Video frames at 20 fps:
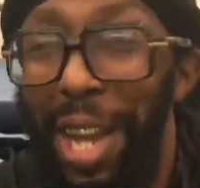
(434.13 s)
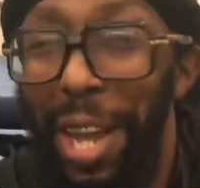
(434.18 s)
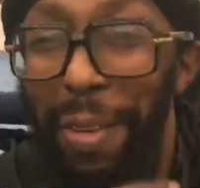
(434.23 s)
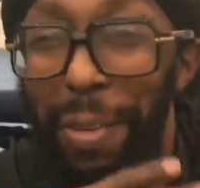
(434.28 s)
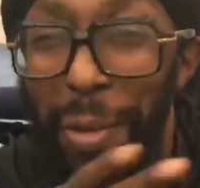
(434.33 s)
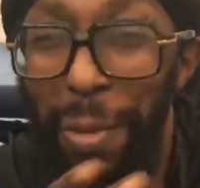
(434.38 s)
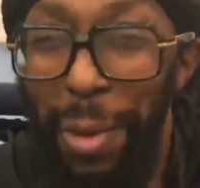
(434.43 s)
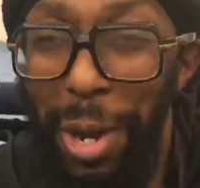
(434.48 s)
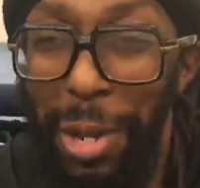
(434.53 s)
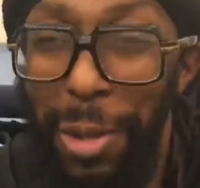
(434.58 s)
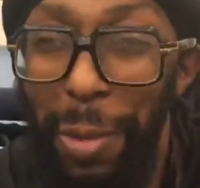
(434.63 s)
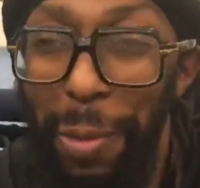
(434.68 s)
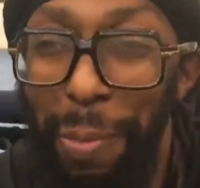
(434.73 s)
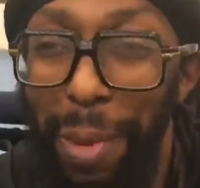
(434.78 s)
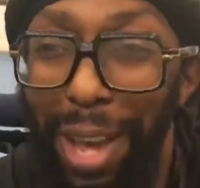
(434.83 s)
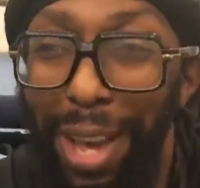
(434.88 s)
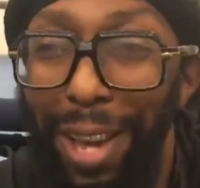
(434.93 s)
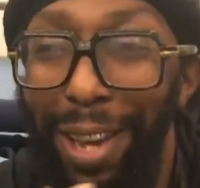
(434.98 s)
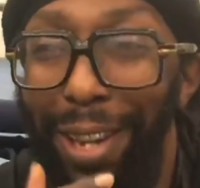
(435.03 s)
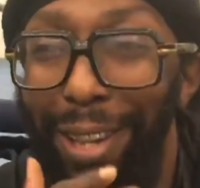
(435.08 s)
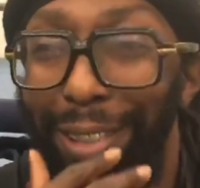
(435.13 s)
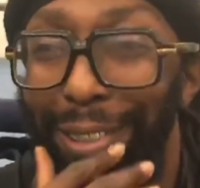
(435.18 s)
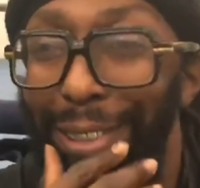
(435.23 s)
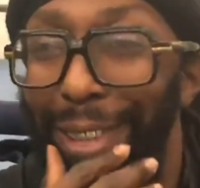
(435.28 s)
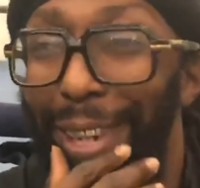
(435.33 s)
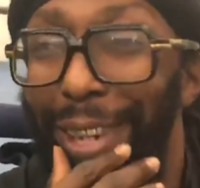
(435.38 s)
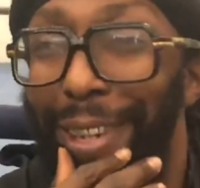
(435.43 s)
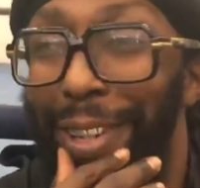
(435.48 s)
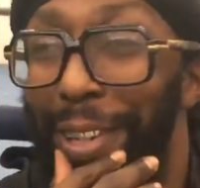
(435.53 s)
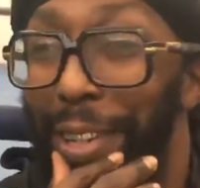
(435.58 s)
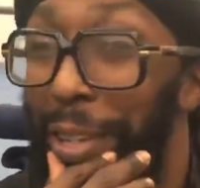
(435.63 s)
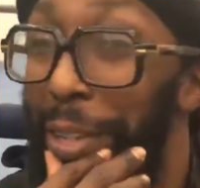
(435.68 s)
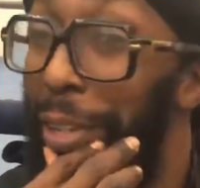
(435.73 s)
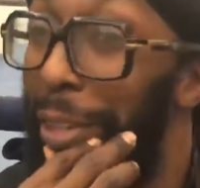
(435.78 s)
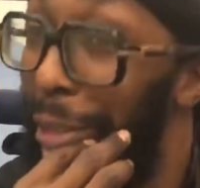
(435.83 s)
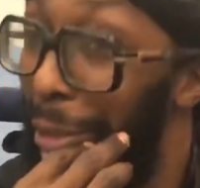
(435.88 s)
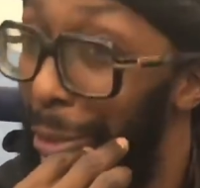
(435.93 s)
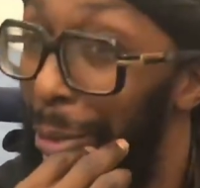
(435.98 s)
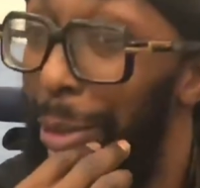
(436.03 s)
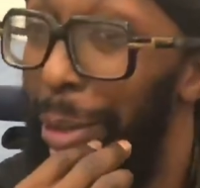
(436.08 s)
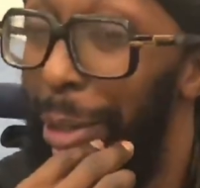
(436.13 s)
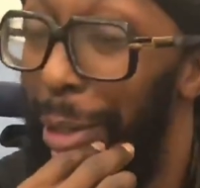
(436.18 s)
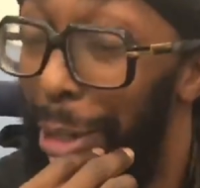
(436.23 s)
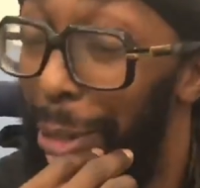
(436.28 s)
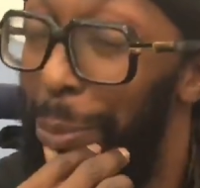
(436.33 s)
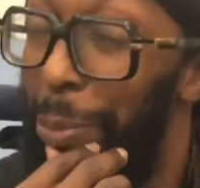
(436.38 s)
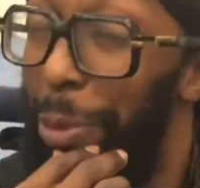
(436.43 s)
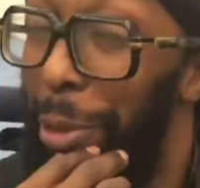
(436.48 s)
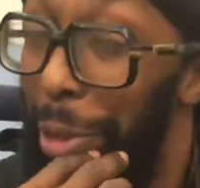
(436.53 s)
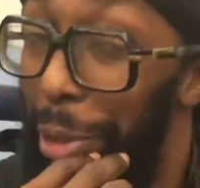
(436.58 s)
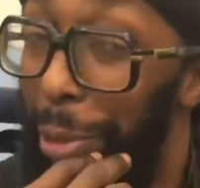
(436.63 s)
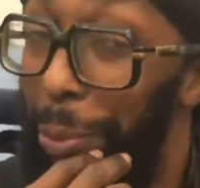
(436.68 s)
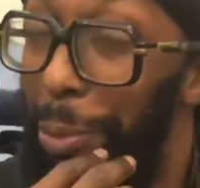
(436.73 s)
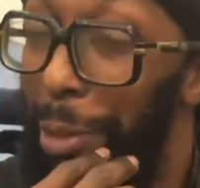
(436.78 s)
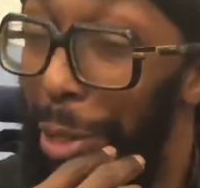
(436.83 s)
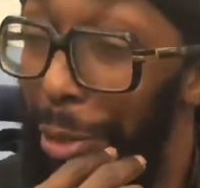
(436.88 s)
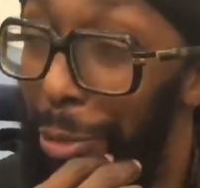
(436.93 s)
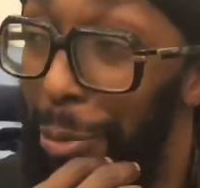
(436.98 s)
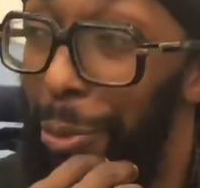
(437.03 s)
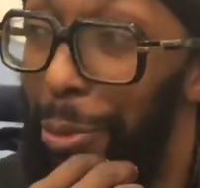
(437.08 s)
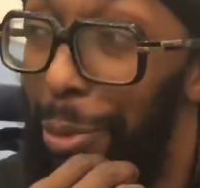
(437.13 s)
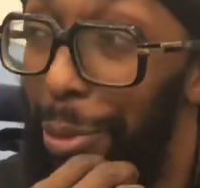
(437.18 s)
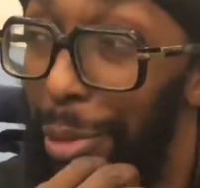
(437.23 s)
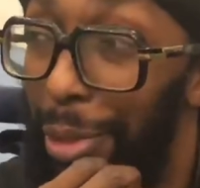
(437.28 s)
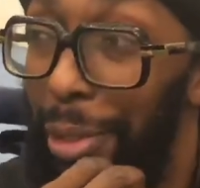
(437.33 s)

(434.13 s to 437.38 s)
Even when you mad, it's like, yeah, that's pretty impressive.